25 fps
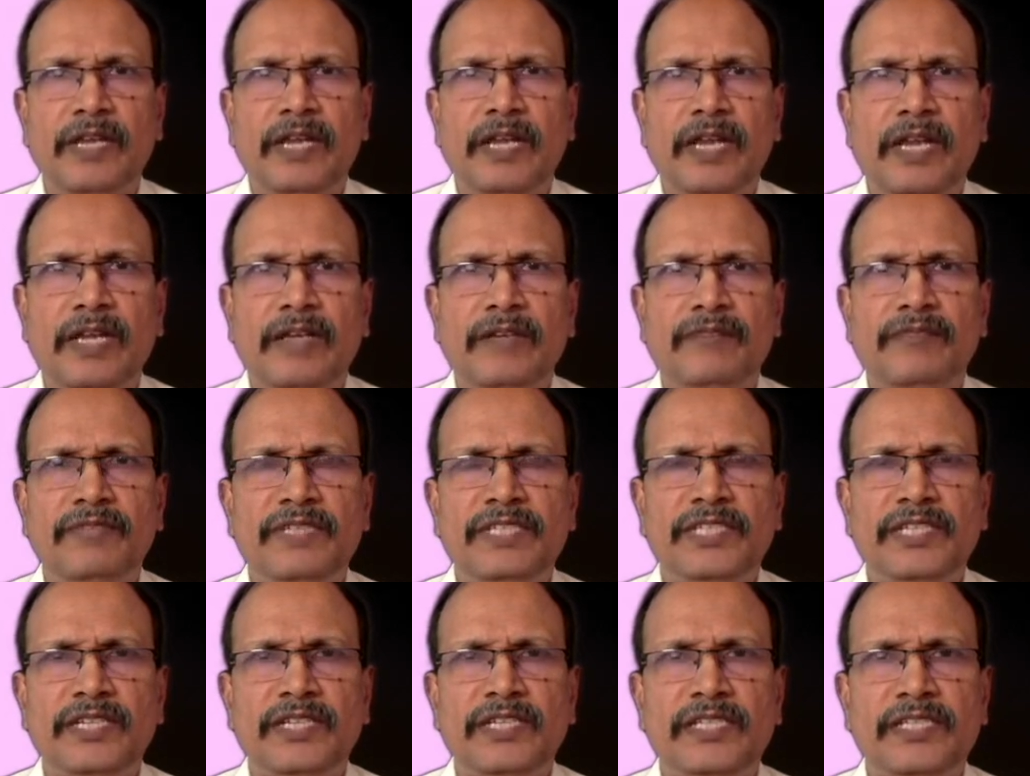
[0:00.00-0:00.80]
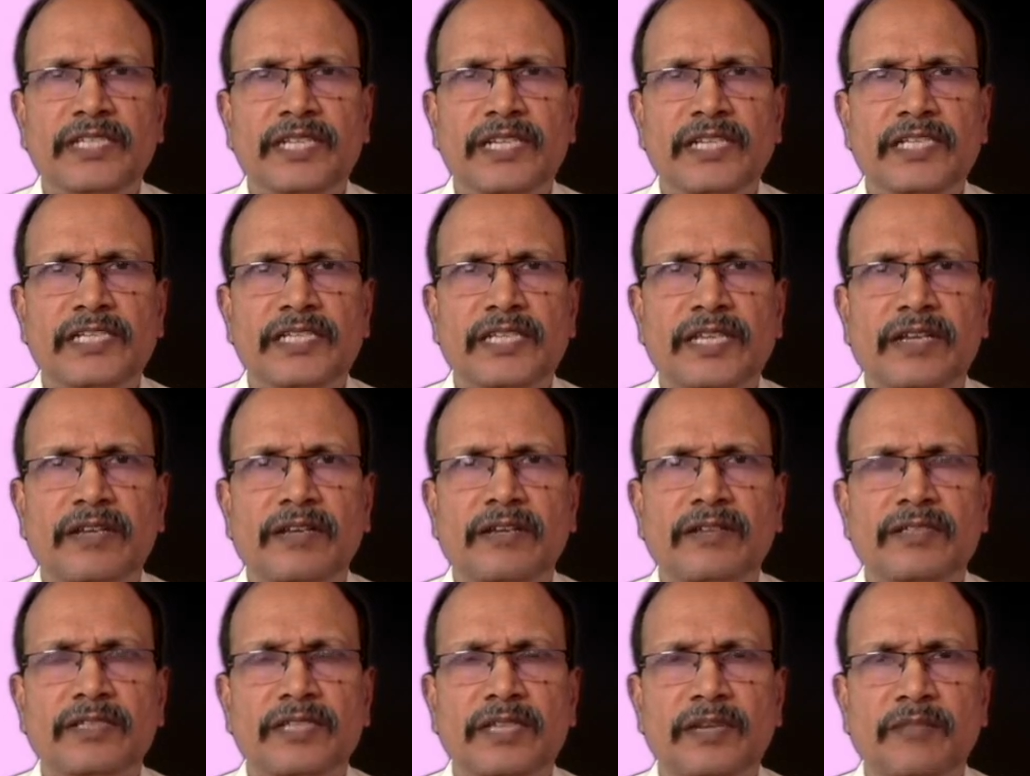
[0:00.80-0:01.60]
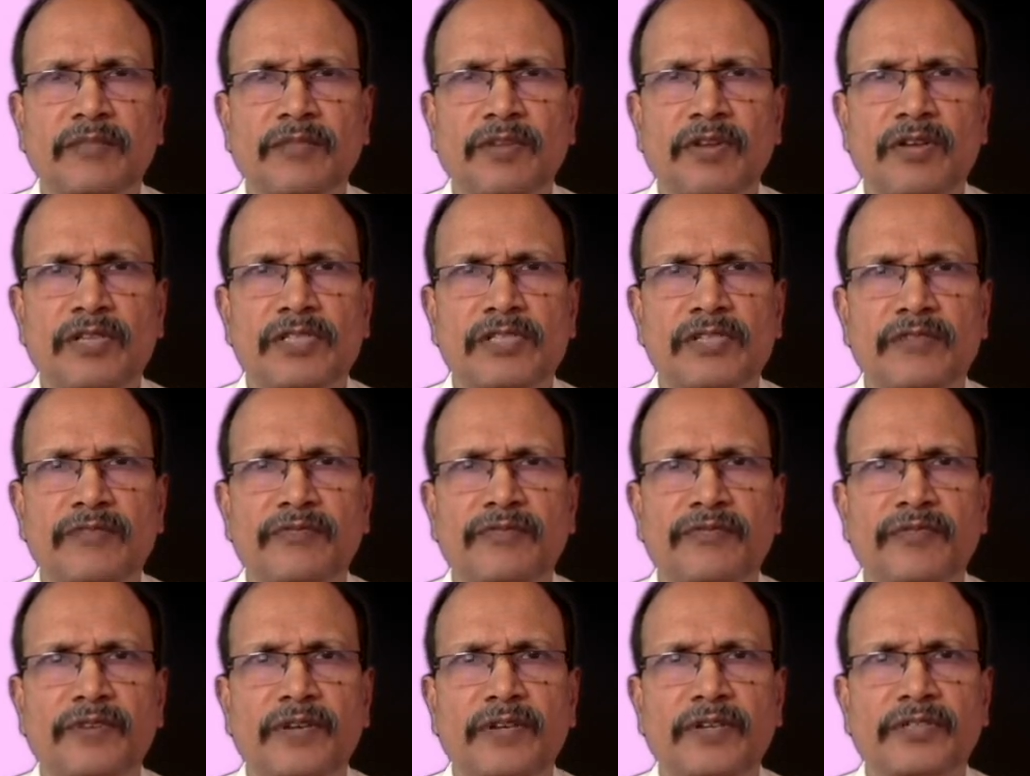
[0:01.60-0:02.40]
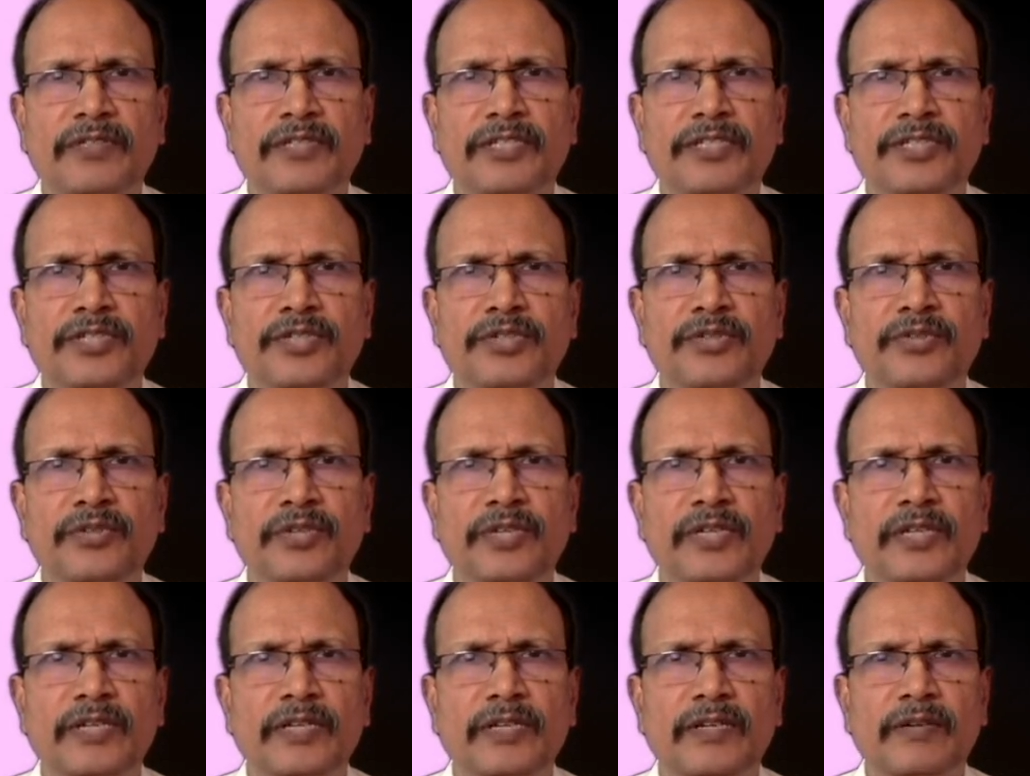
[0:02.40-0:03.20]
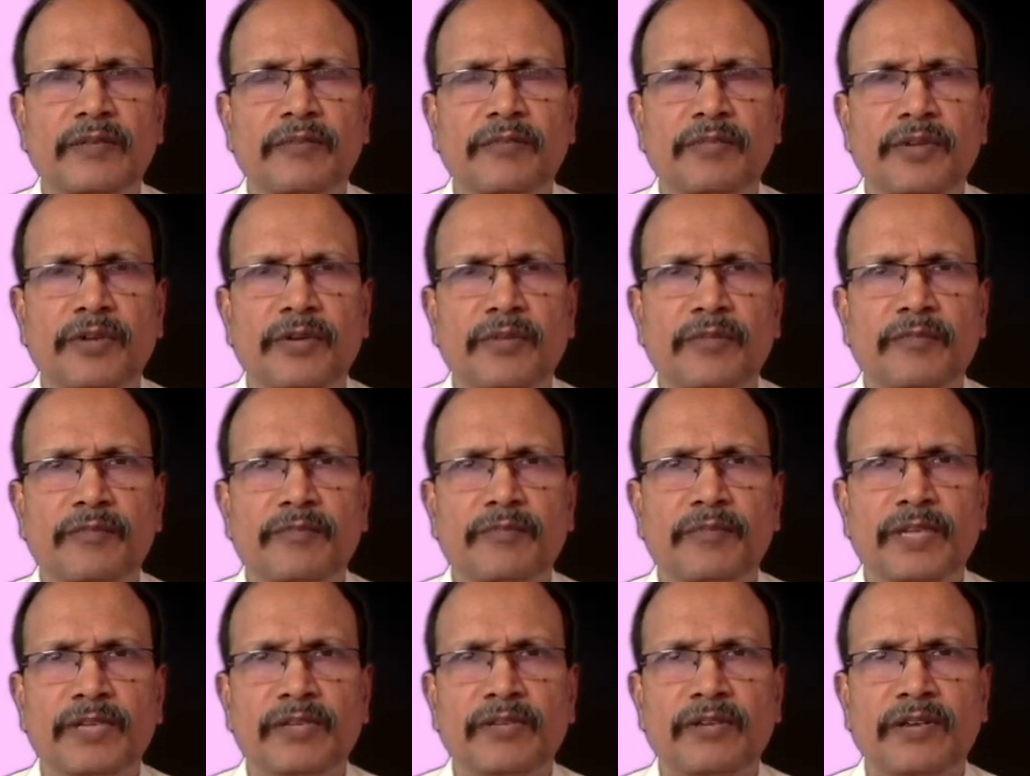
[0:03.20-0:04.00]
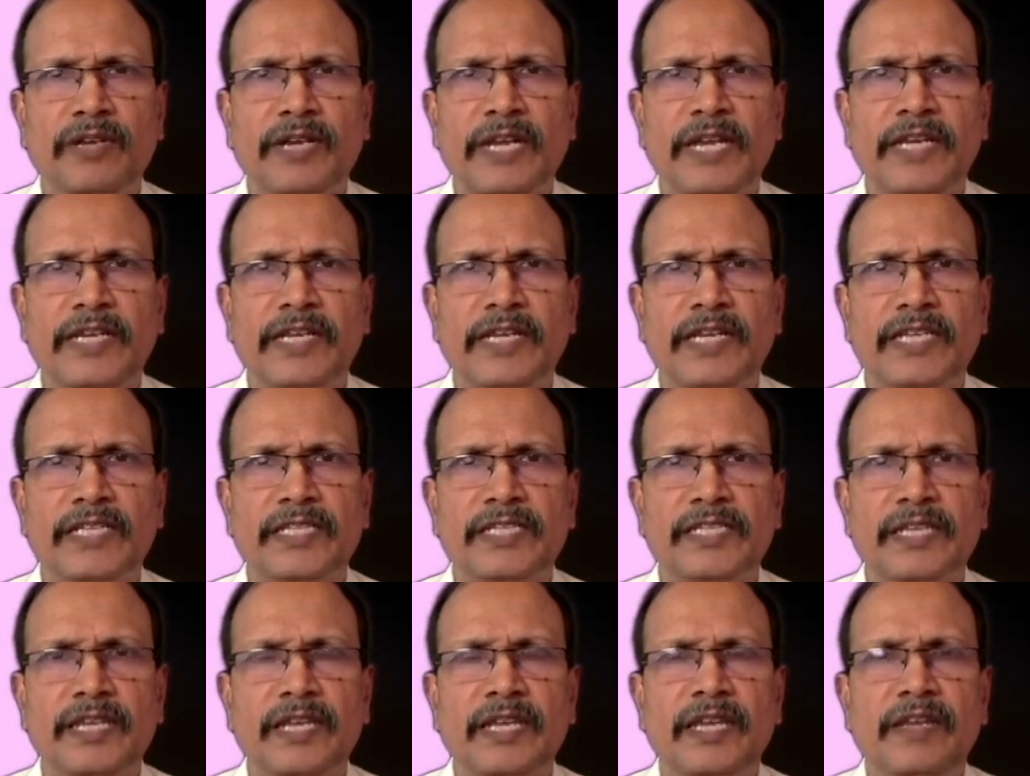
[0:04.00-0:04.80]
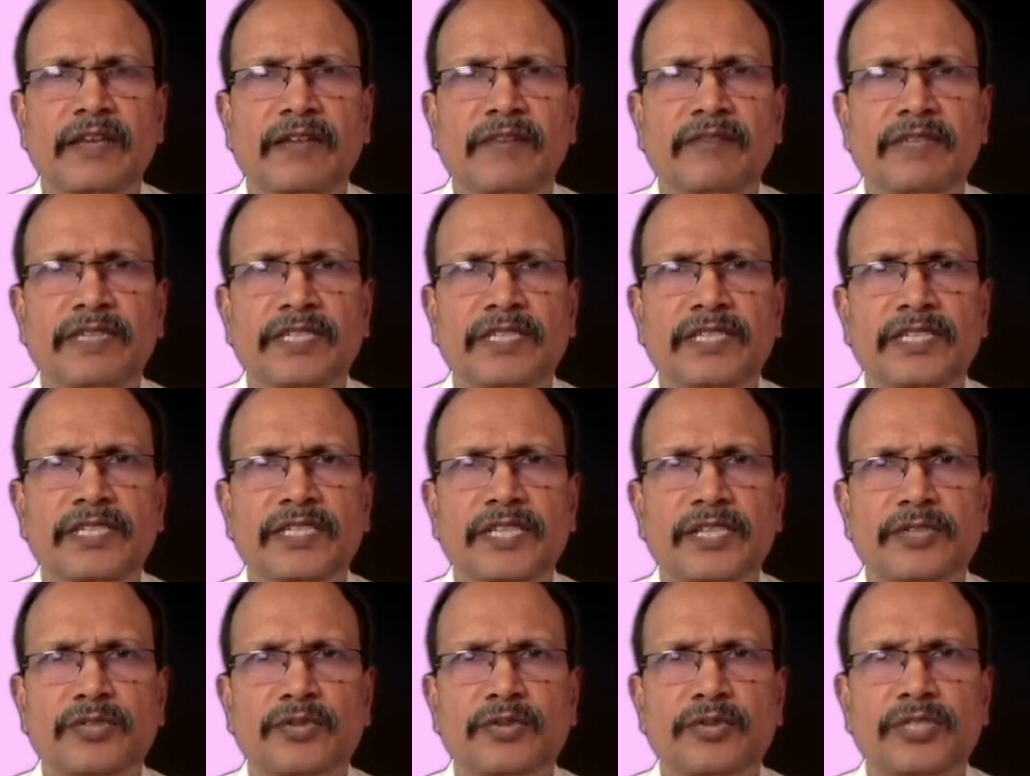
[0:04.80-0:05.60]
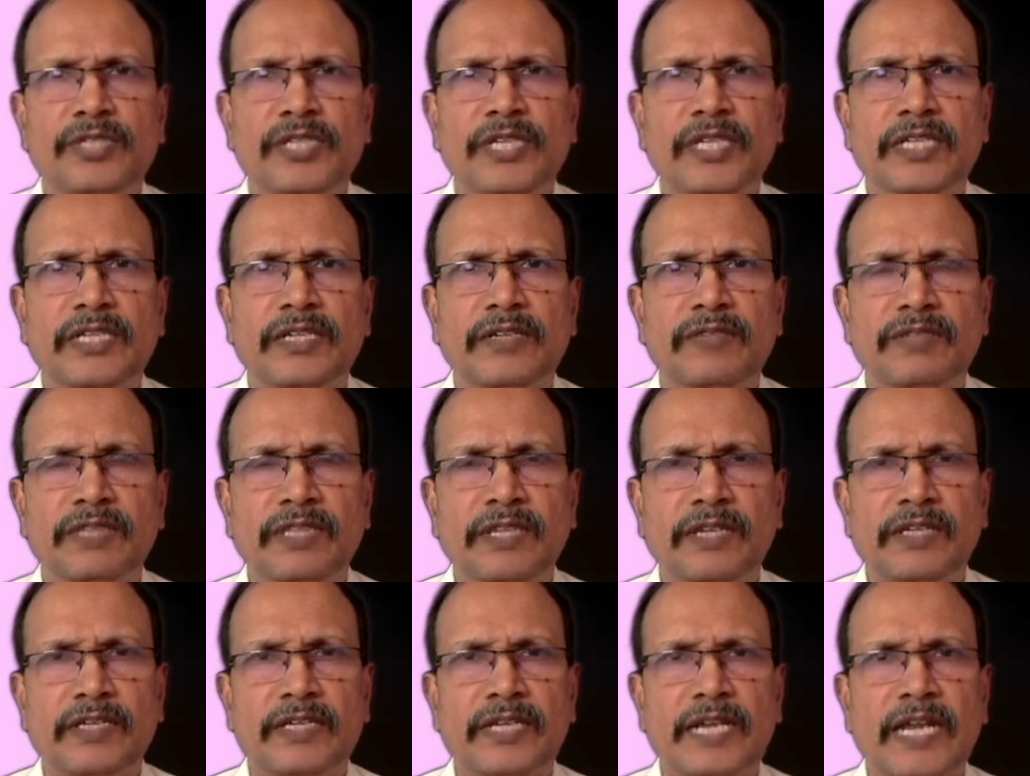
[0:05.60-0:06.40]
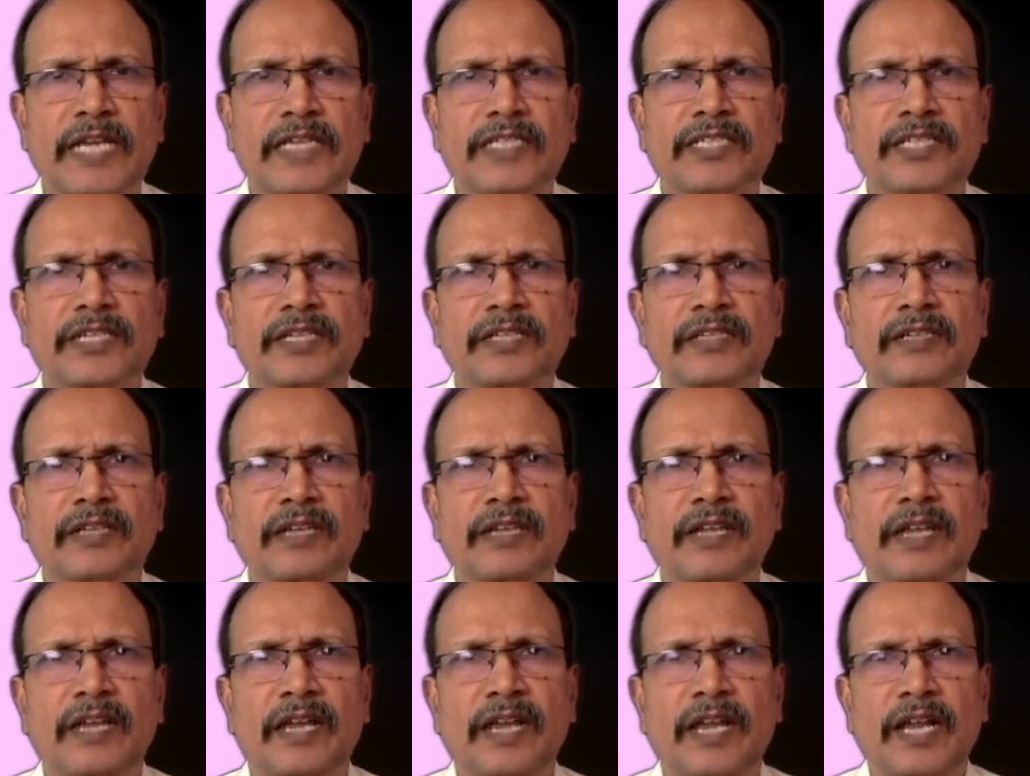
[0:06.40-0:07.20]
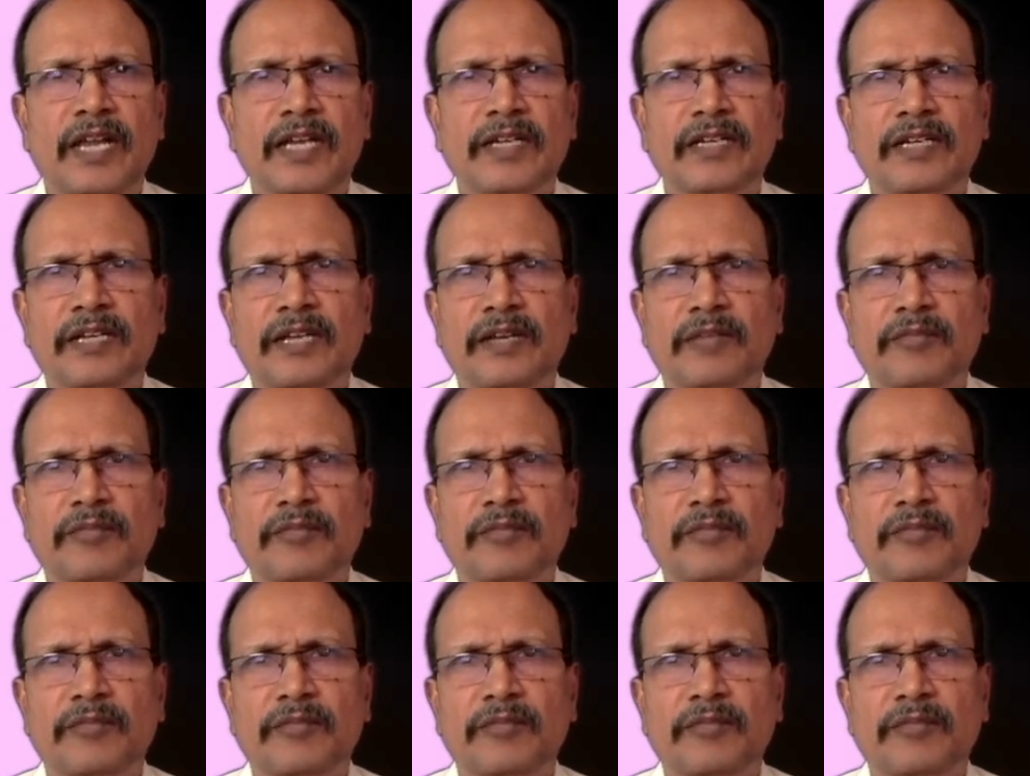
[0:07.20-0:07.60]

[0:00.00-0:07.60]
and which results in some loss of tissue in particular areas, which is associated with the retraction and